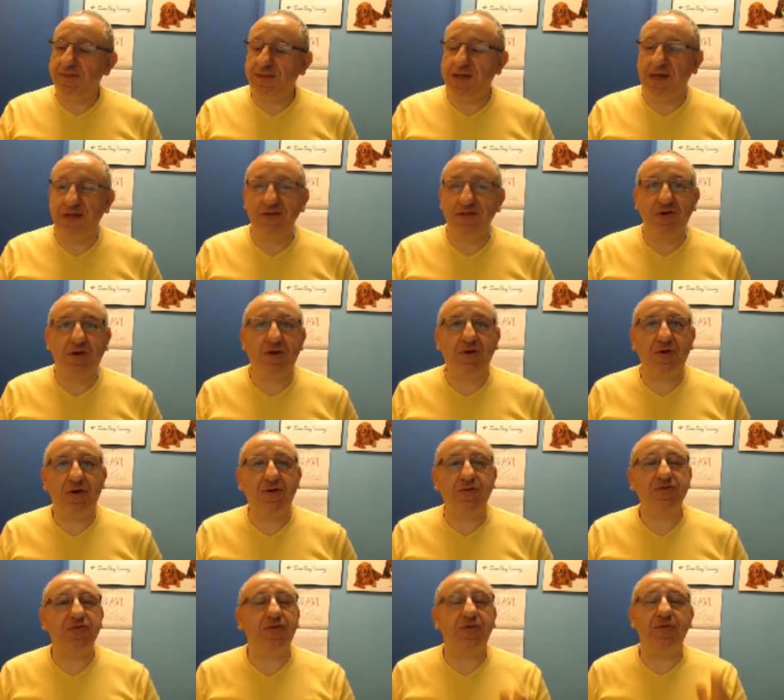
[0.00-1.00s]
that dog
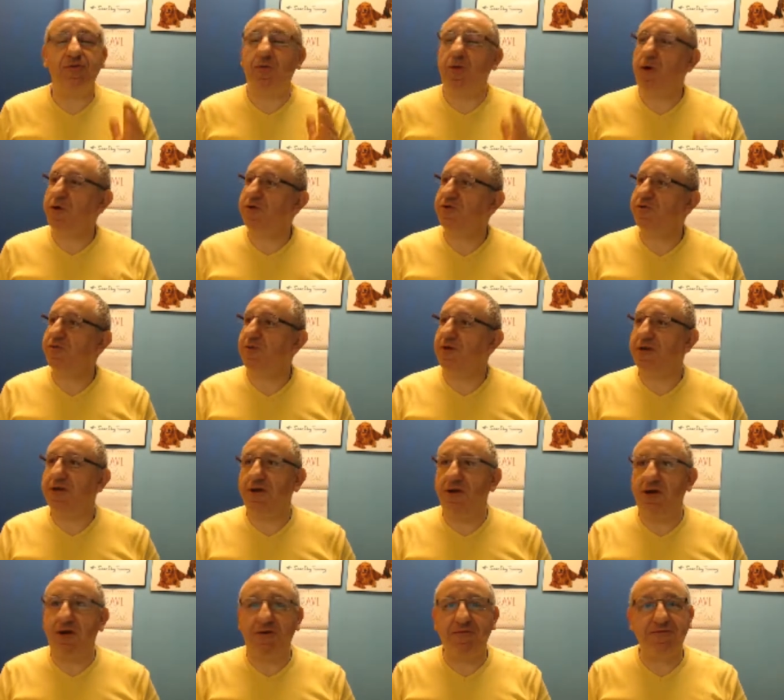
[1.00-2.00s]
also walks very
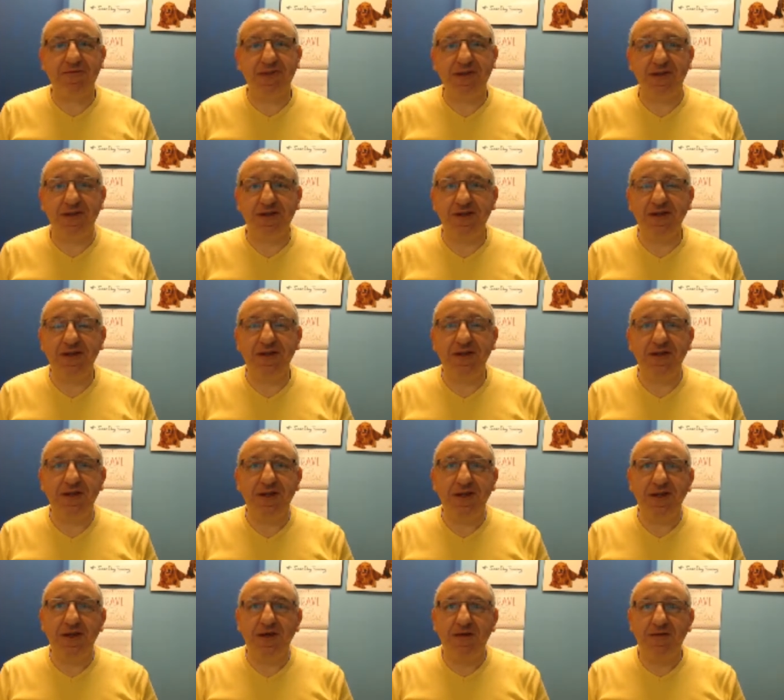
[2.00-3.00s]
confidently.
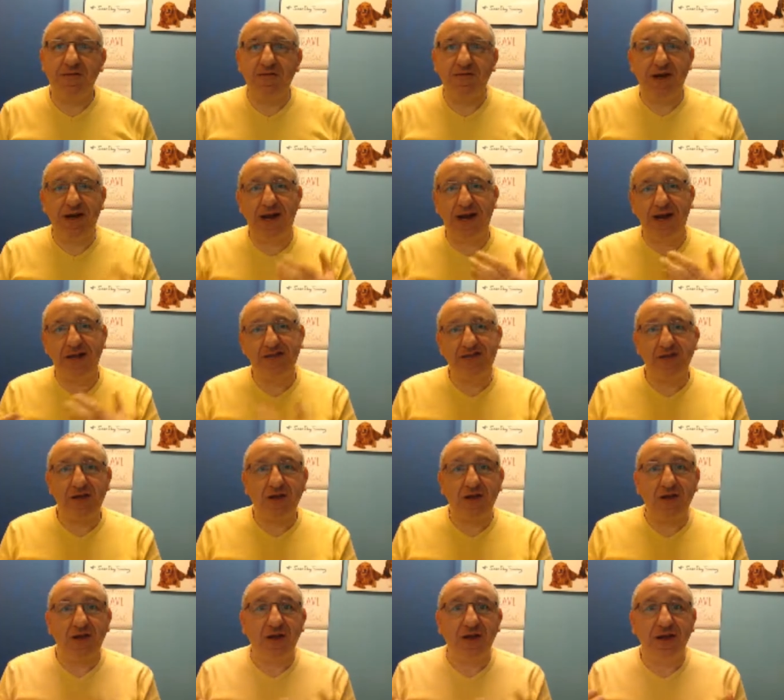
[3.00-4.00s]
Whereas
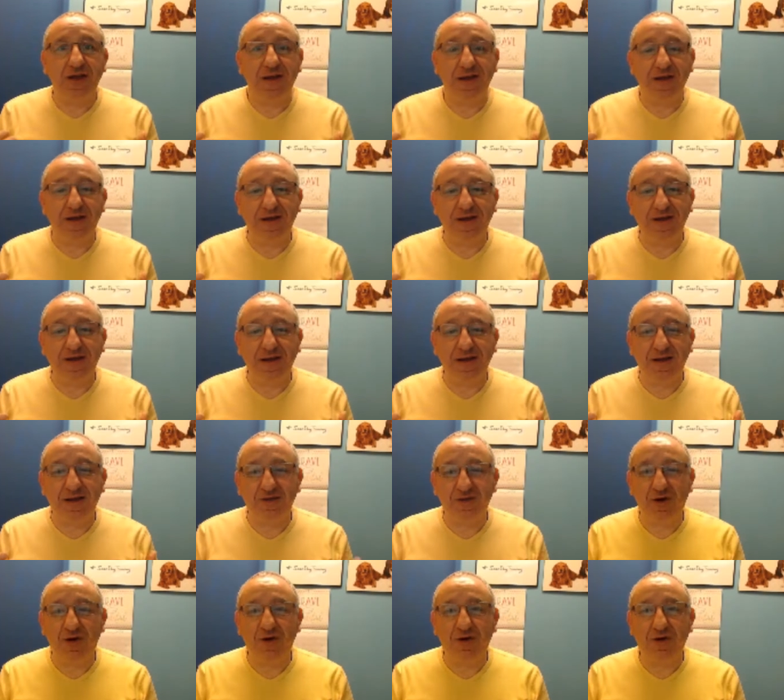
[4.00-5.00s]
uh, a
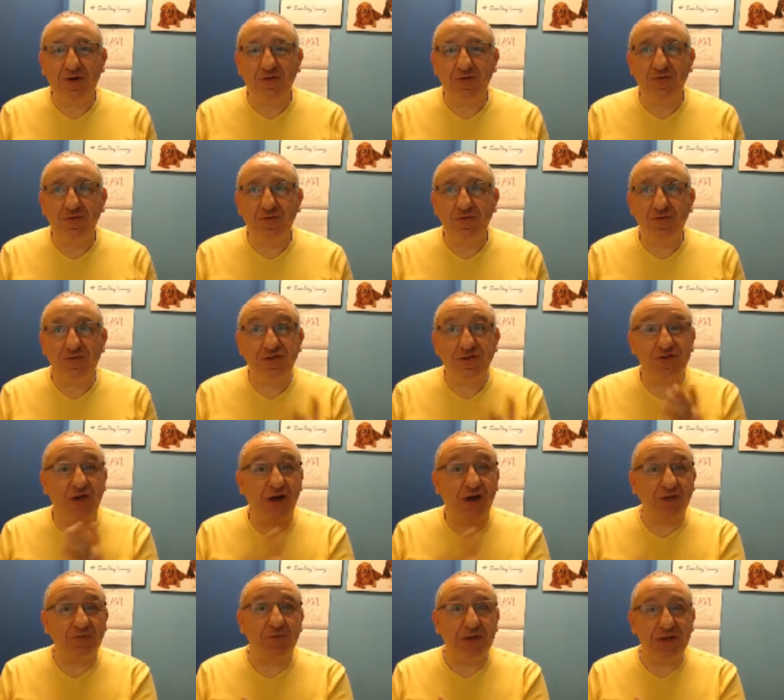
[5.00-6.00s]
dog who's
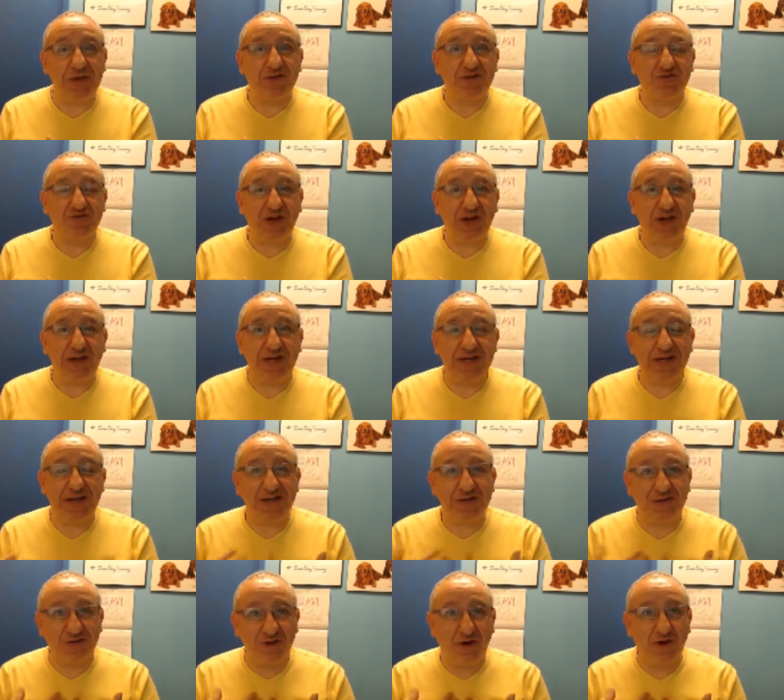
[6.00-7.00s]
not being trained, a
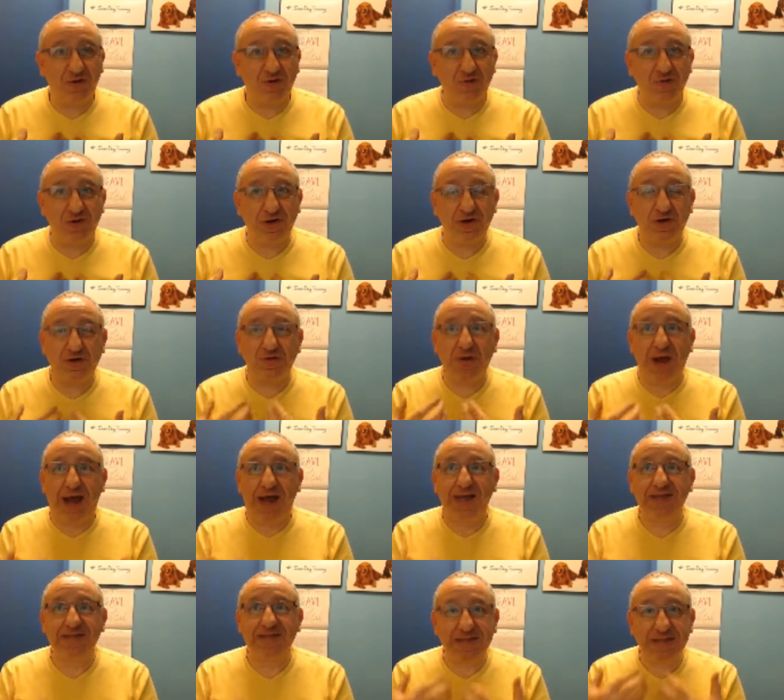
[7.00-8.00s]
dog owner who
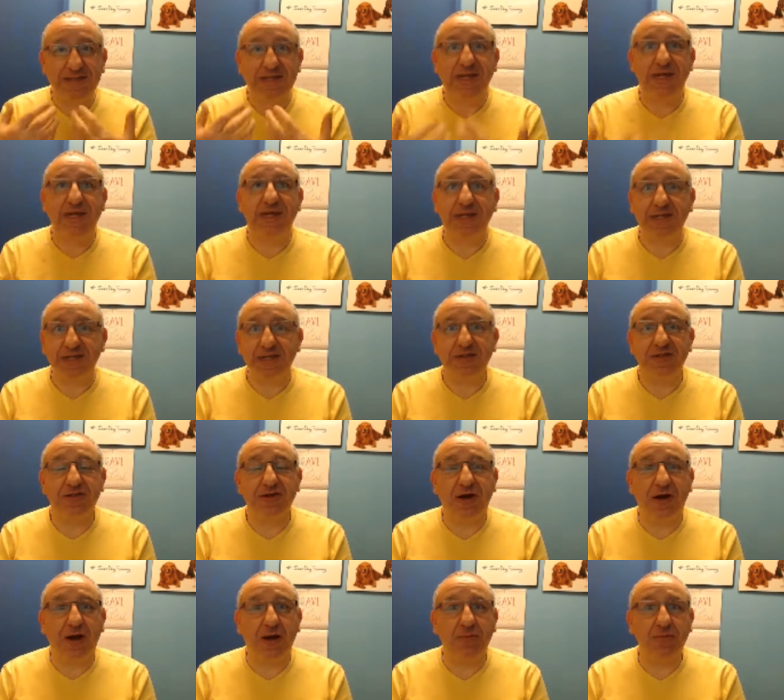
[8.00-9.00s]
hasn't taken the
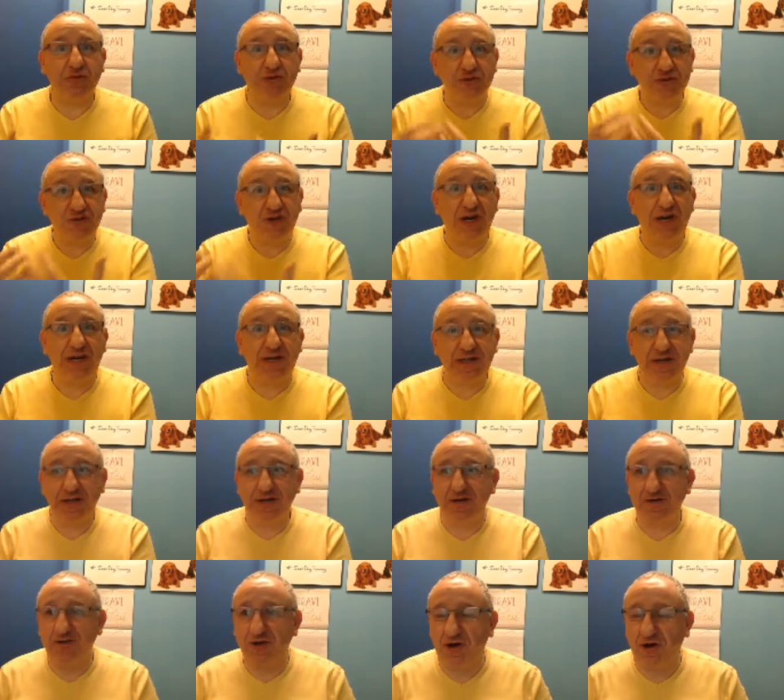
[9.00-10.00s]
time to train
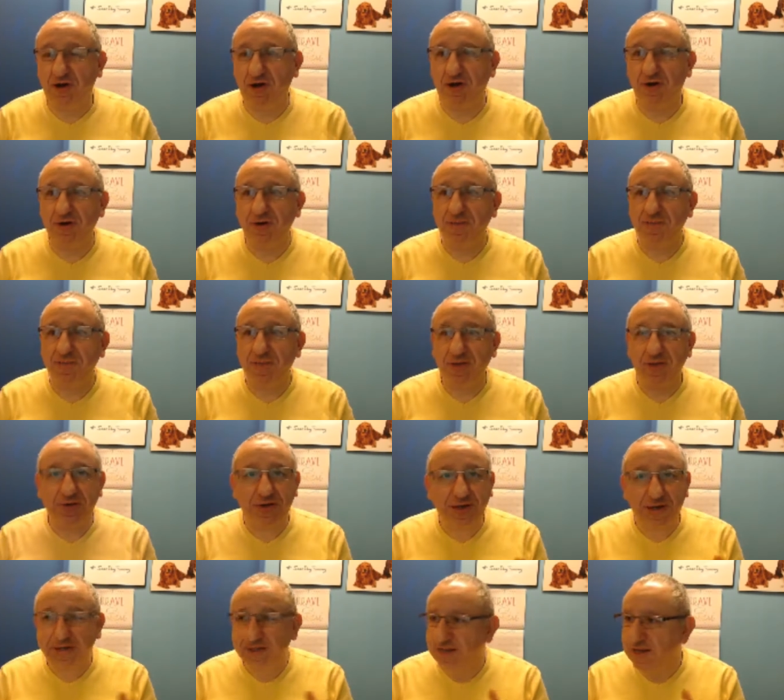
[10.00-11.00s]
their dog, you
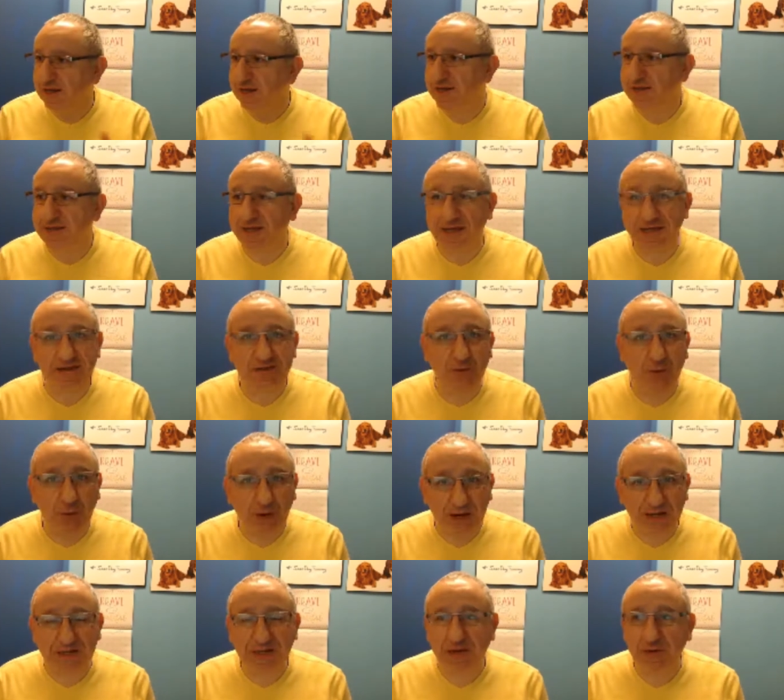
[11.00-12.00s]
can tell that the
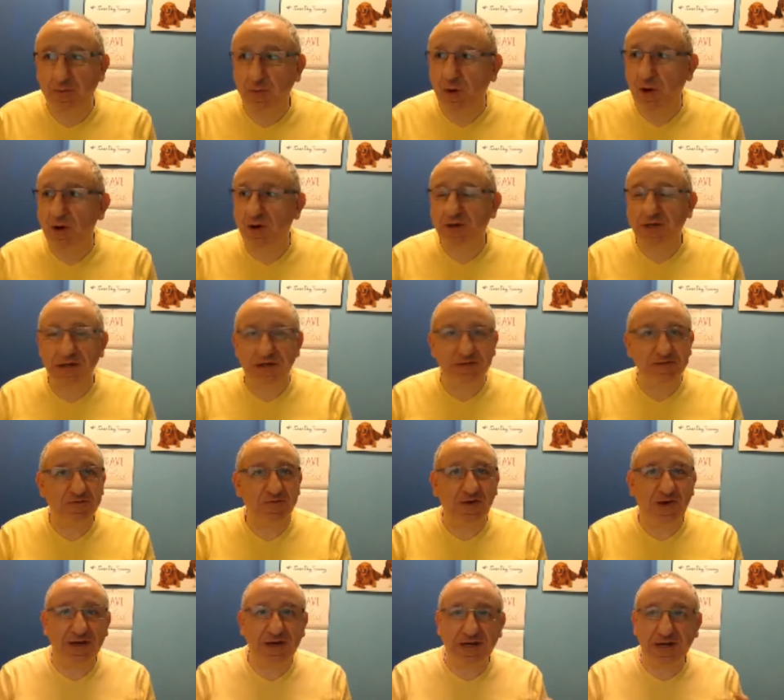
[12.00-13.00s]
way they walk is
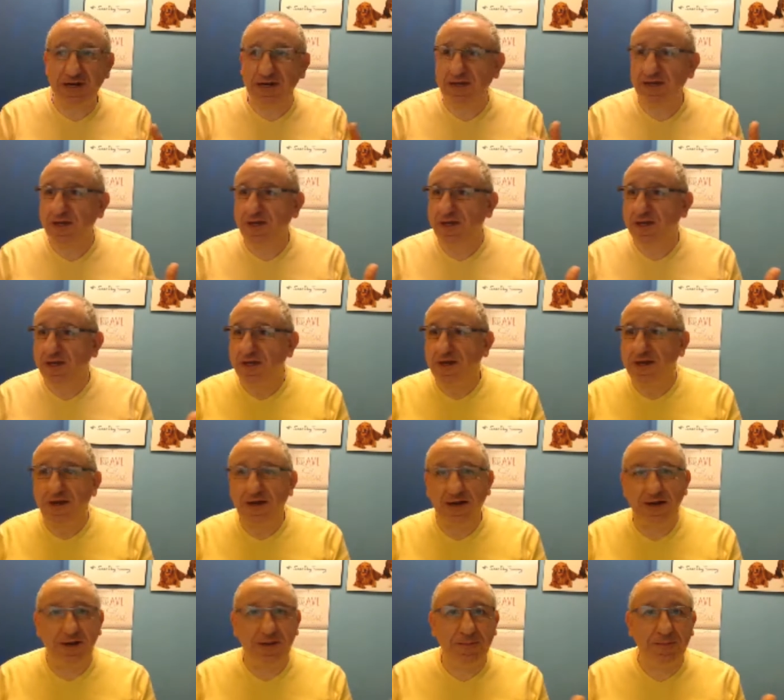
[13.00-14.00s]
very.
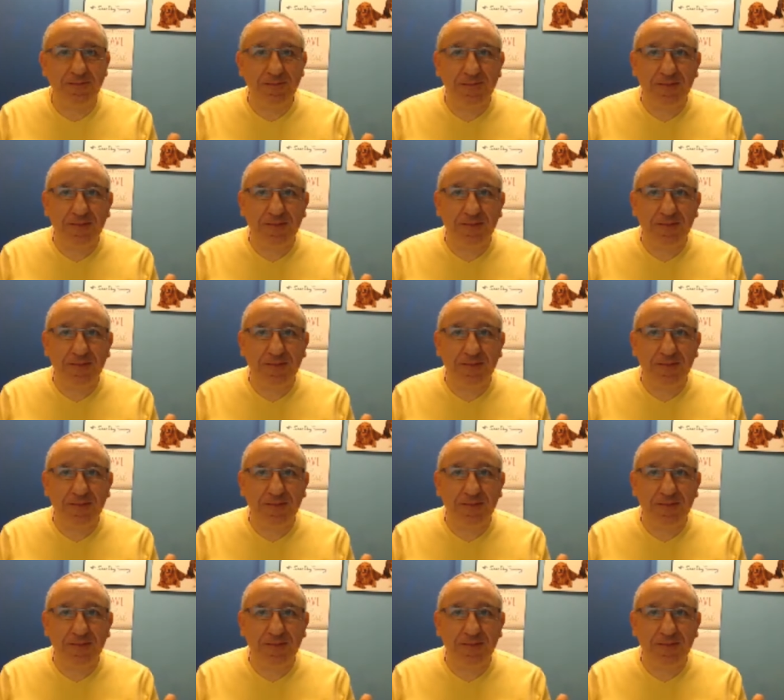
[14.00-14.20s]
Uh,